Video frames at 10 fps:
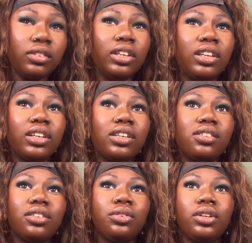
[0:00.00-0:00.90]
and like I
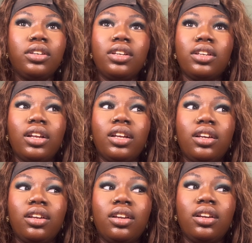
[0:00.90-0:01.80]
said, you could have did
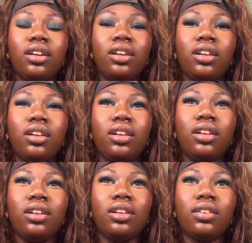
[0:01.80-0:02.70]
like
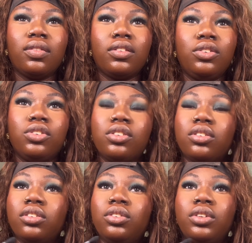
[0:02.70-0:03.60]
you
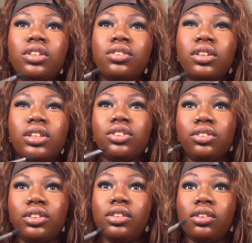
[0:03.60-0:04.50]
could have started at your
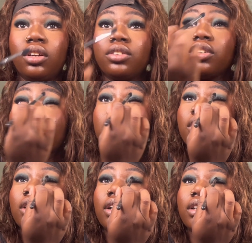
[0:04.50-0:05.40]
crease and not your lid
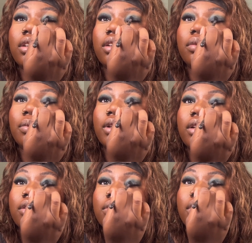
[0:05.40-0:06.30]
like I did, but
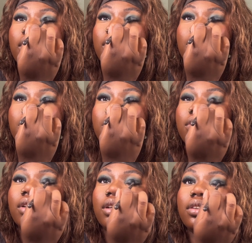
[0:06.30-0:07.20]
that's what I do
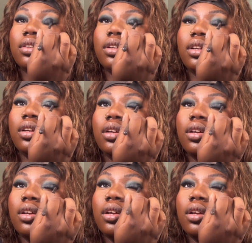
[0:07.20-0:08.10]
so I can see
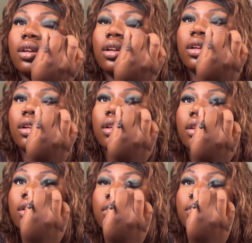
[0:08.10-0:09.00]

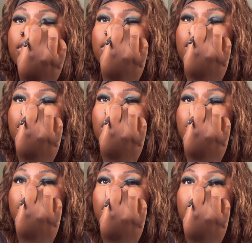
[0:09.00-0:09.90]
the vision
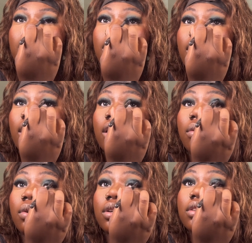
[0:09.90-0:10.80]
and where like I
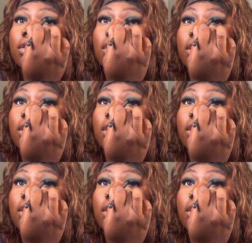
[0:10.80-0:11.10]
want